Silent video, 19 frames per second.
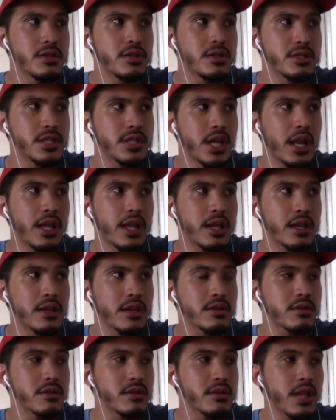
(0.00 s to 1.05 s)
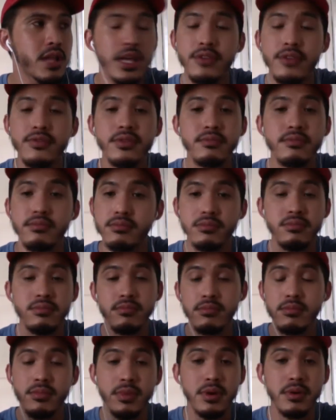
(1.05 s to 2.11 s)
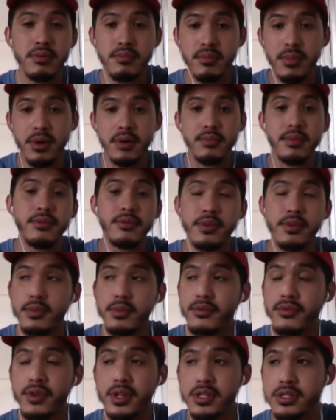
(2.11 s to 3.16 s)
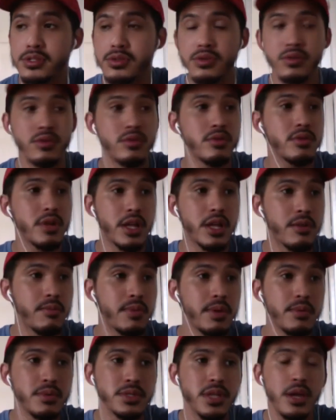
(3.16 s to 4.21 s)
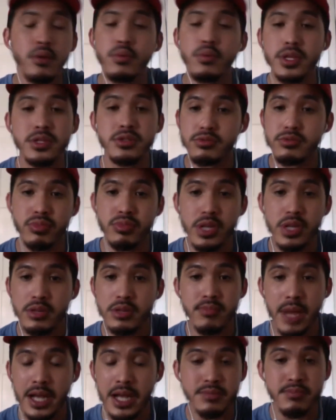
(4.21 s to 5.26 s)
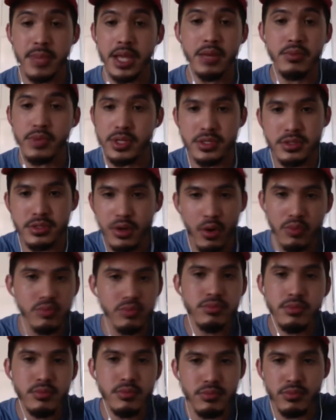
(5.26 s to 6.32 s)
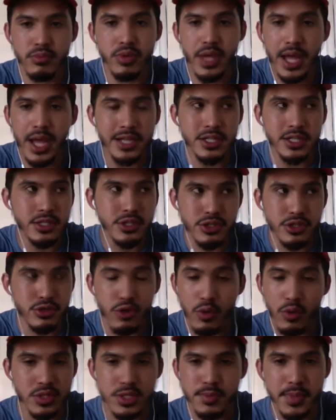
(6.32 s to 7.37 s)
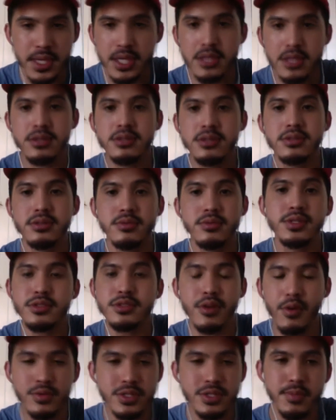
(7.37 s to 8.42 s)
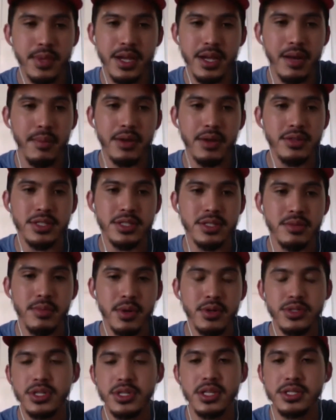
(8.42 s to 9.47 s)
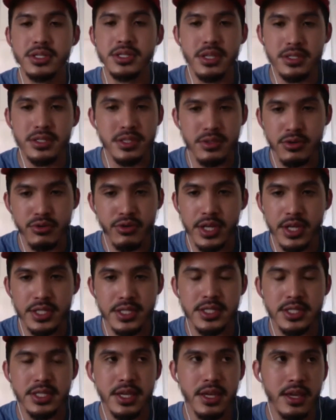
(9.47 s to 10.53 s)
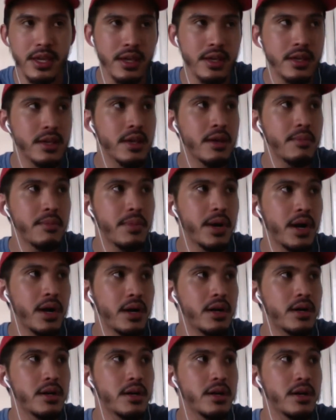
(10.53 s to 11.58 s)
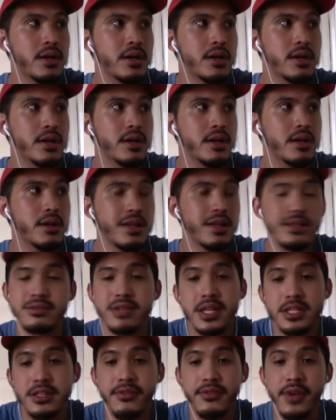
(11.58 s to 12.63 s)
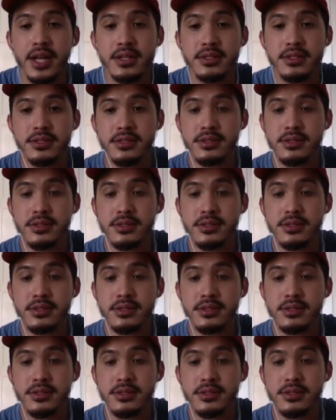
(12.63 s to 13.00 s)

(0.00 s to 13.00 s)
telling, like, even my female friends or any people, like, we as men, we actually just don't speak. We don't speak about this emotion. It's crazy to hear, but it's a fact.